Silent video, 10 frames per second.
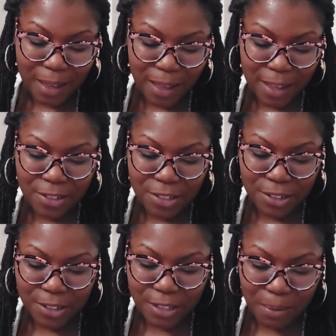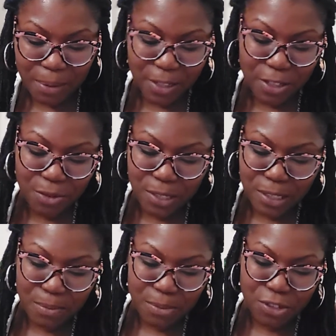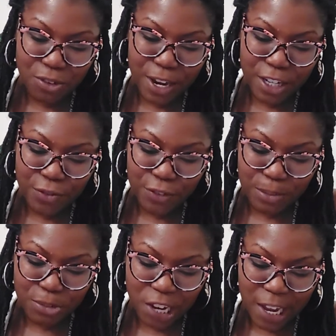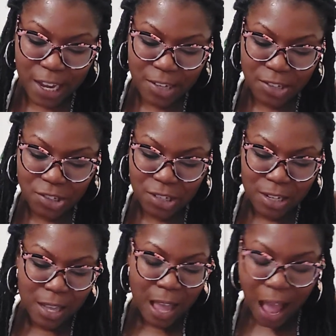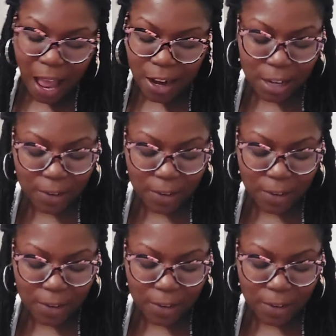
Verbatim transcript: I just heard somebody's doing something strange for some change. I don't